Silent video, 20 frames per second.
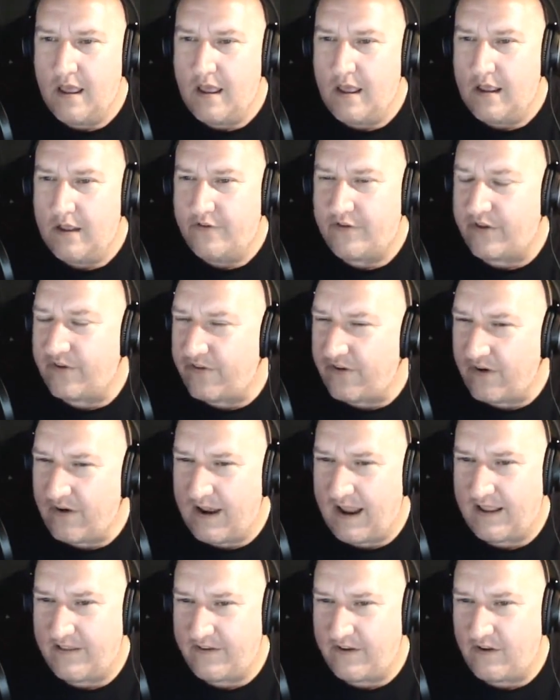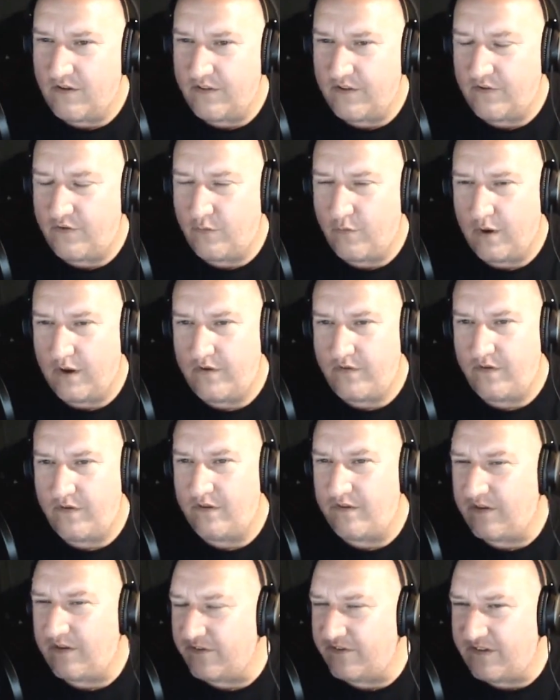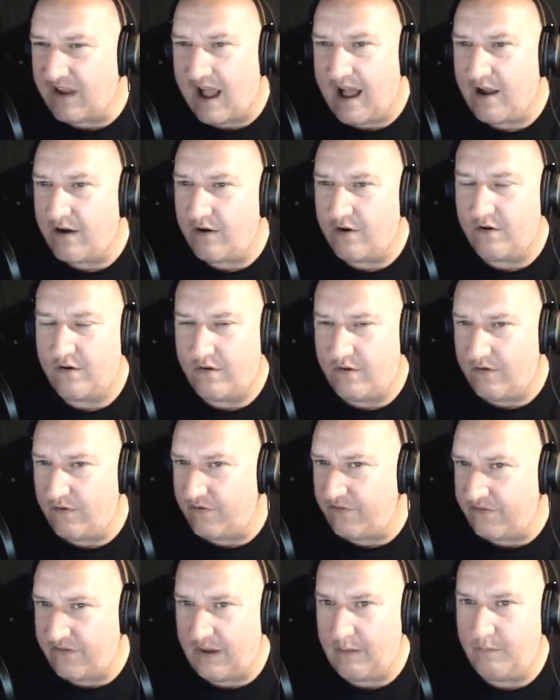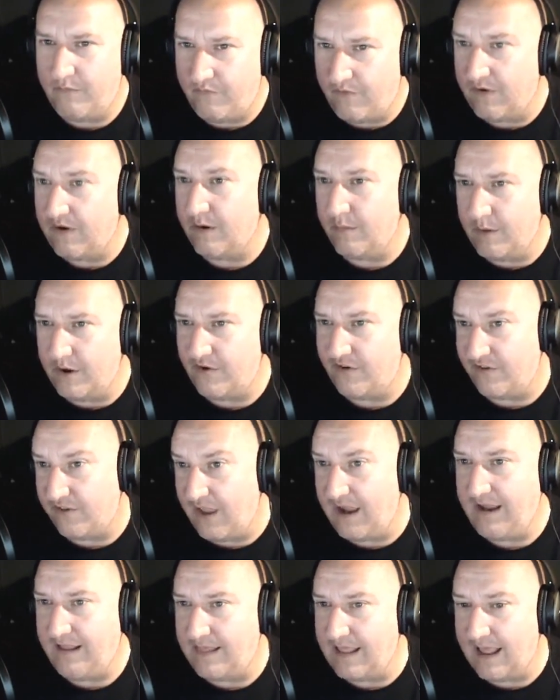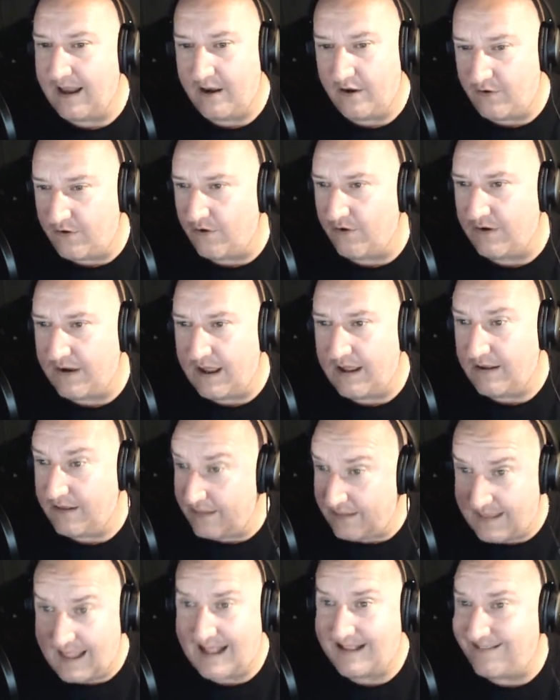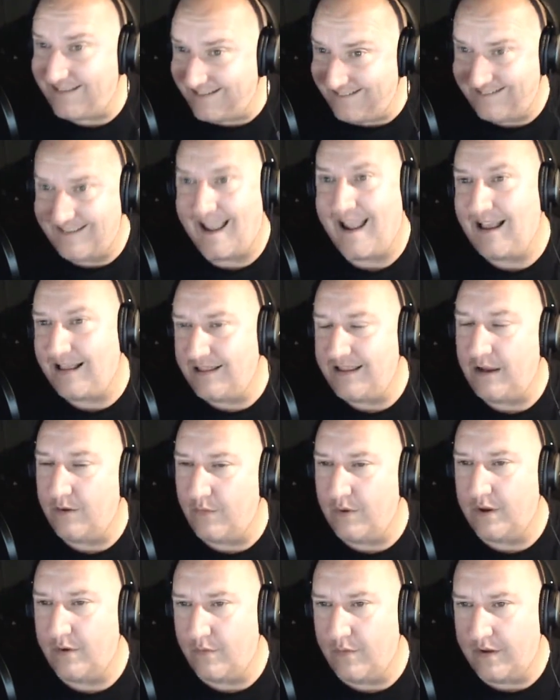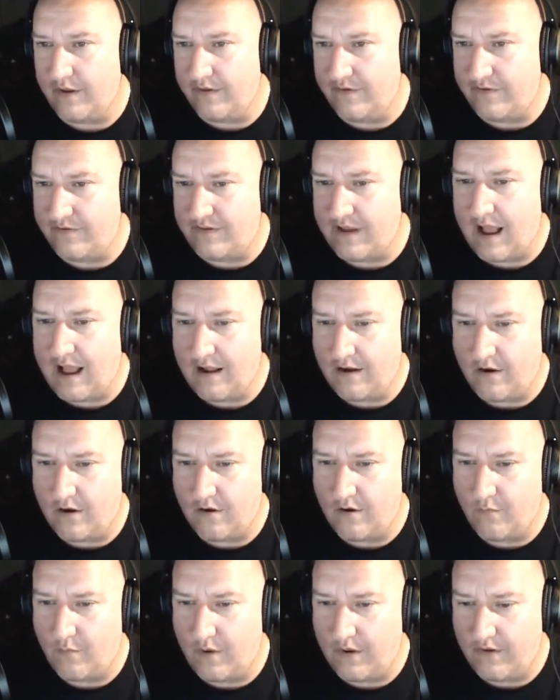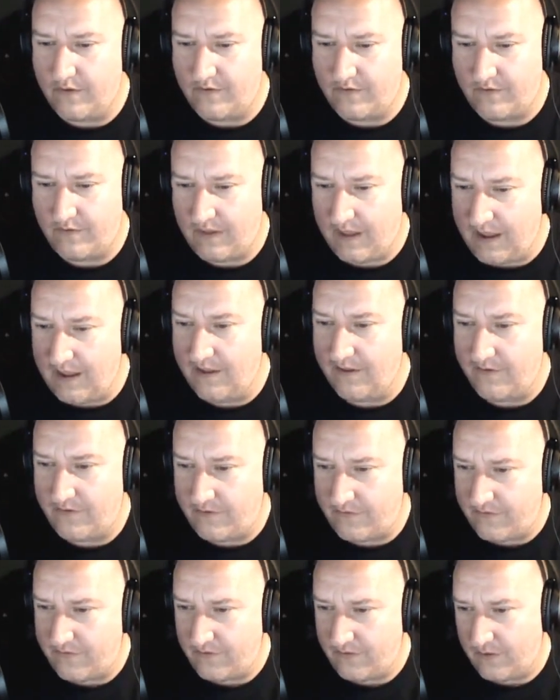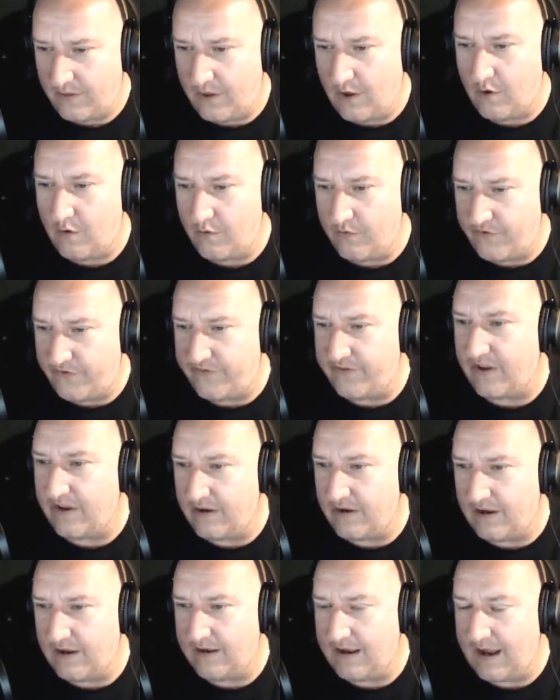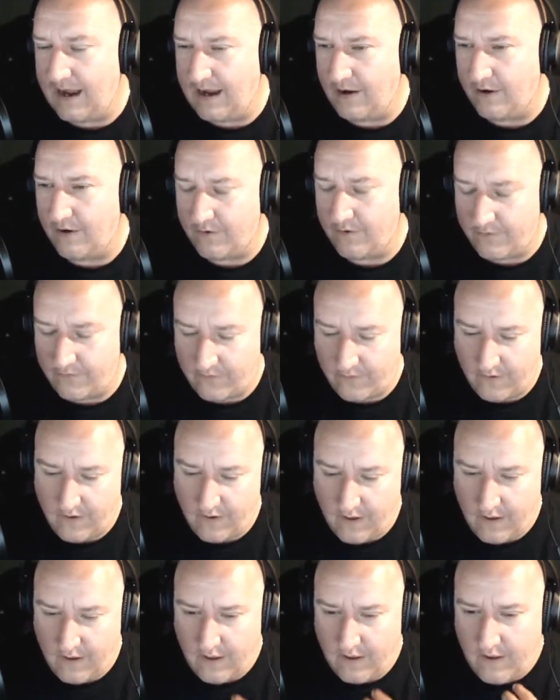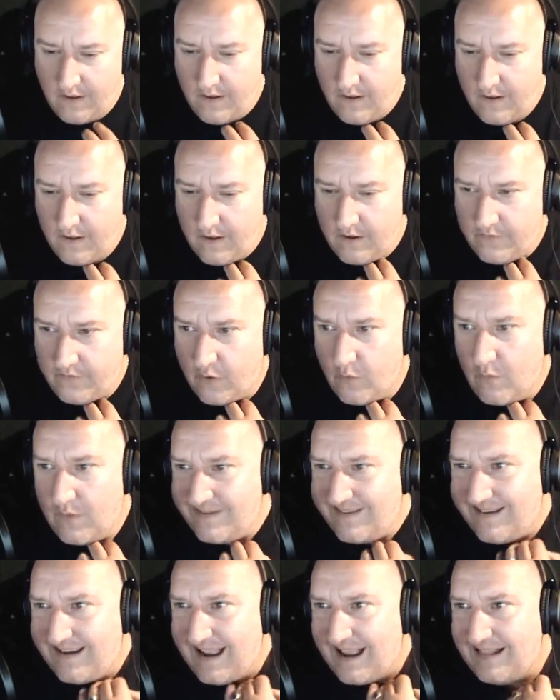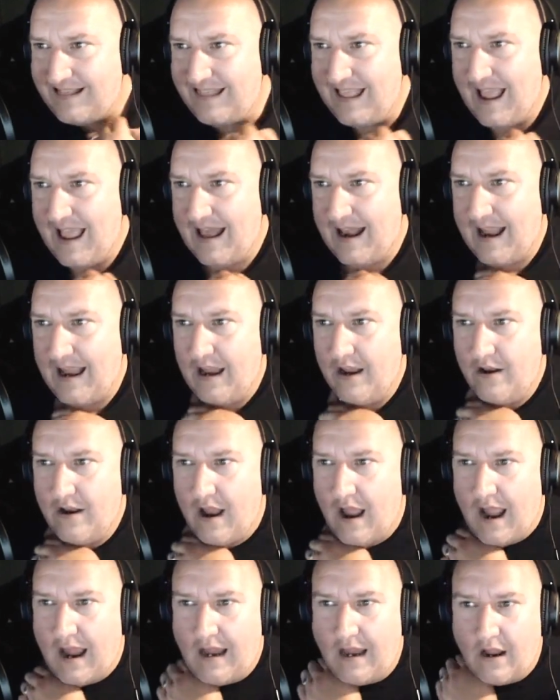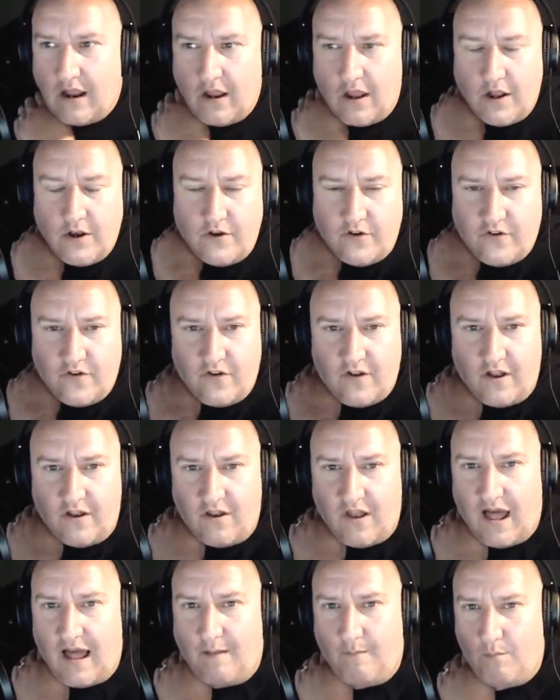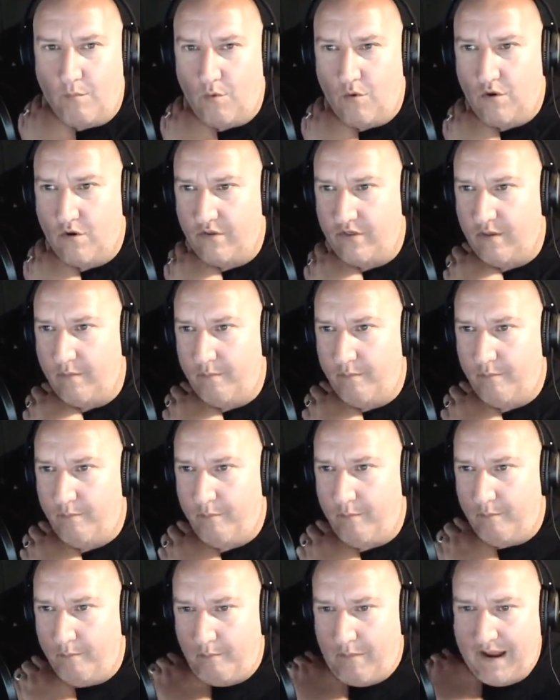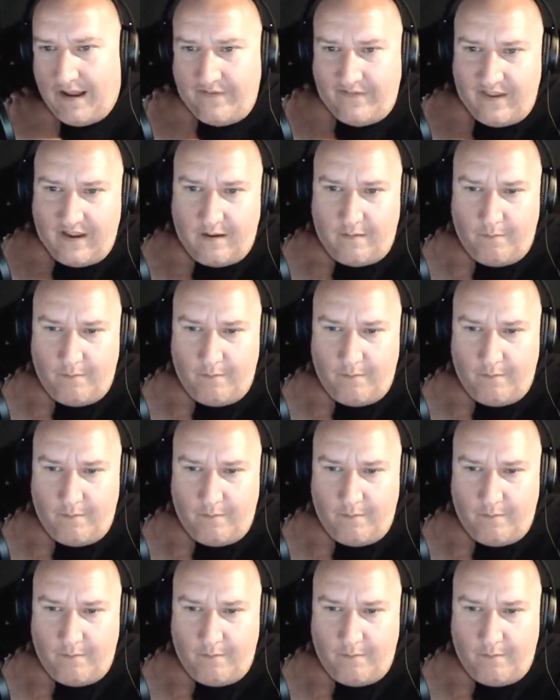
So I started asking all these questions because Docker seemed very much like that, and it turned out that's exactly what it was. Docker is the old Sun containers. So once I got that, I understood a lot more of the basic